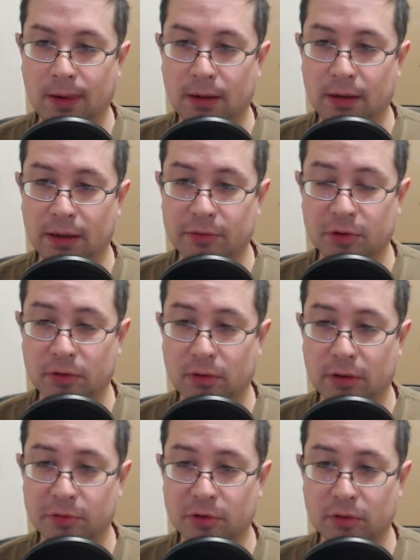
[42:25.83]
Let's
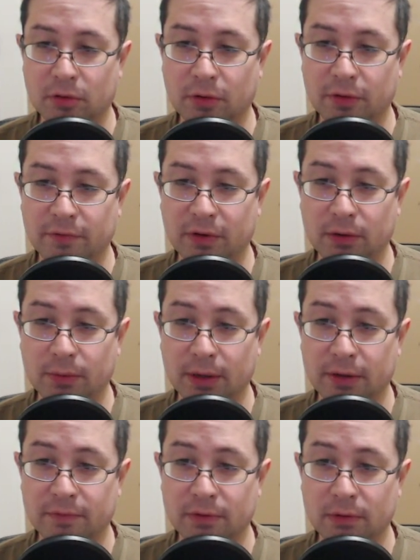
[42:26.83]
just go there right away
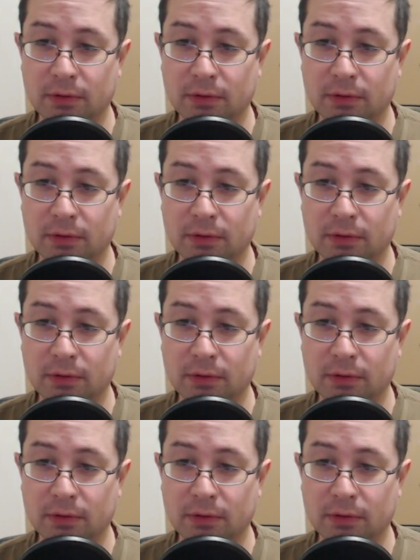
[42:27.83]
even.